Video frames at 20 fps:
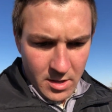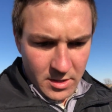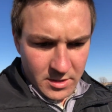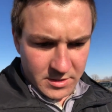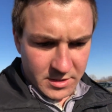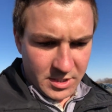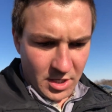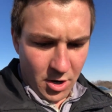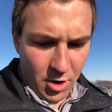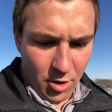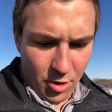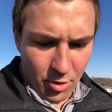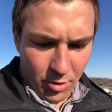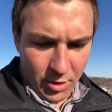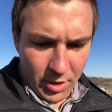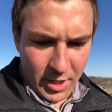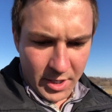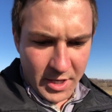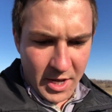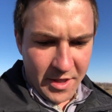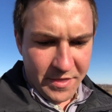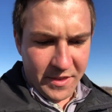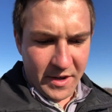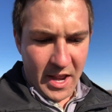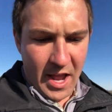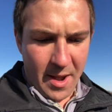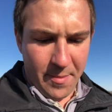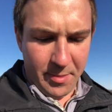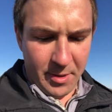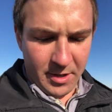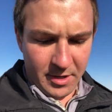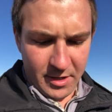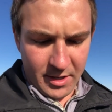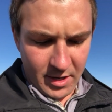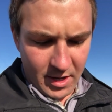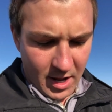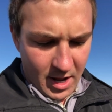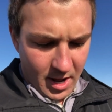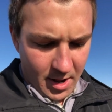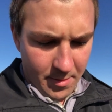So nothing happened.
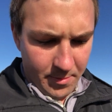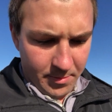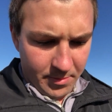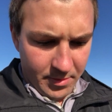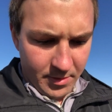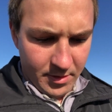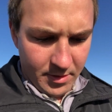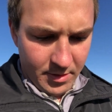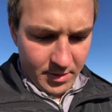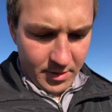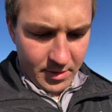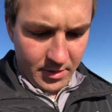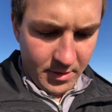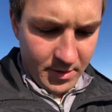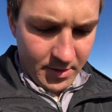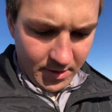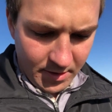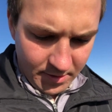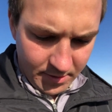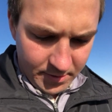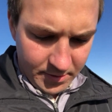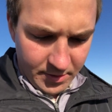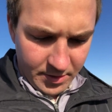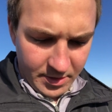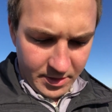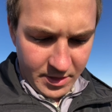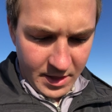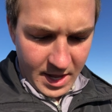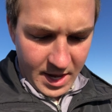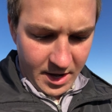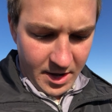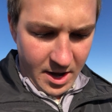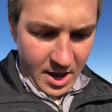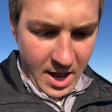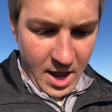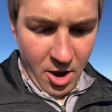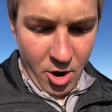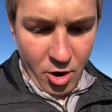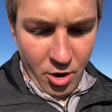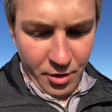Um, then
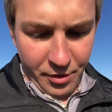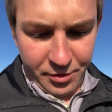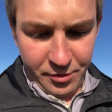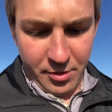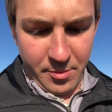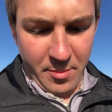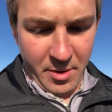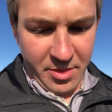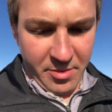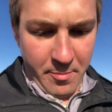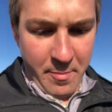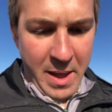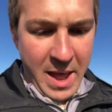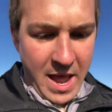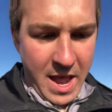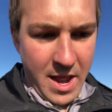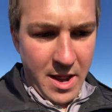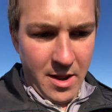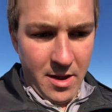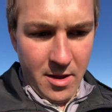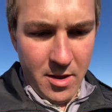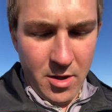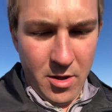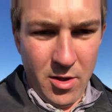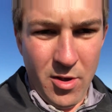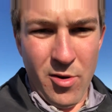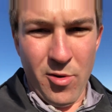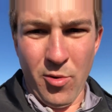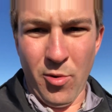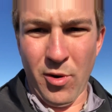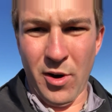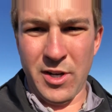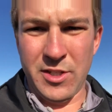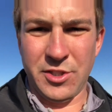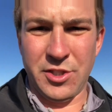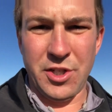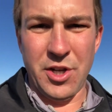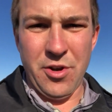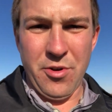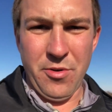uh, all through the month of May or
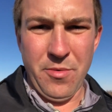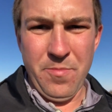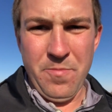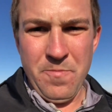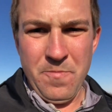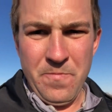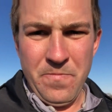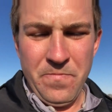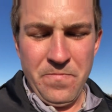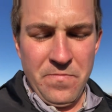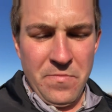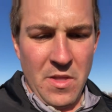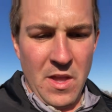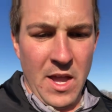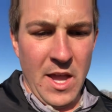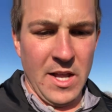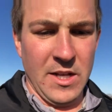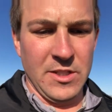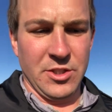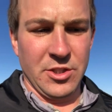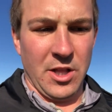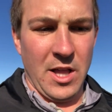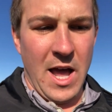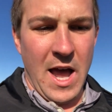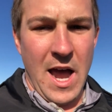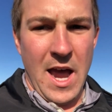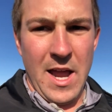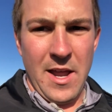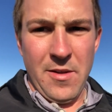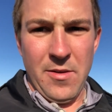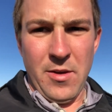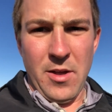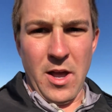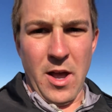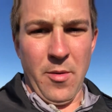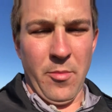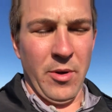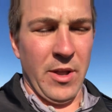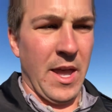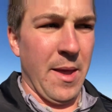in June. In July,
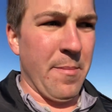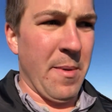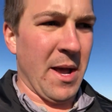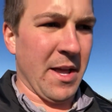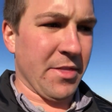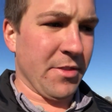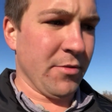um, we came back